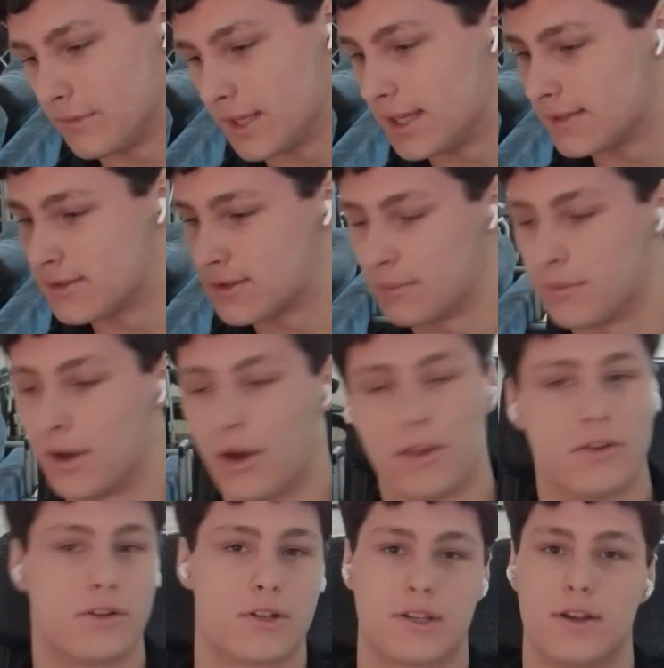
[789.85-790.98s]
get some
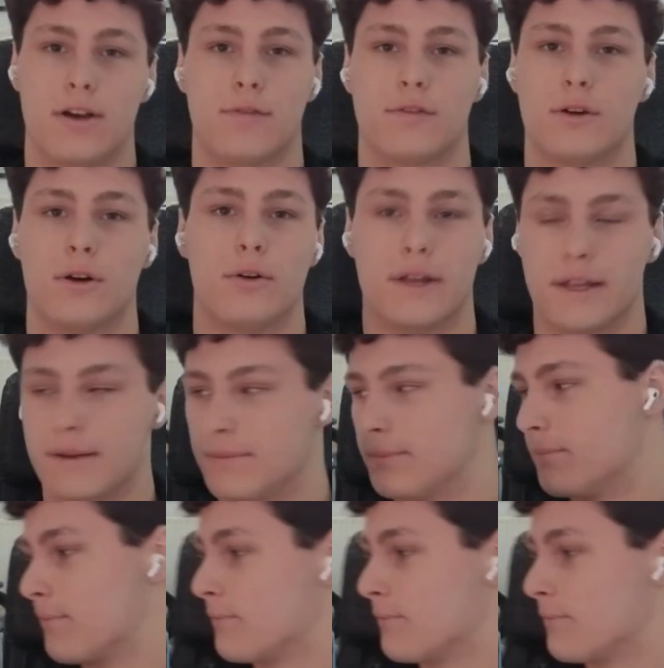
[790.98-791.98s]
other stuff going,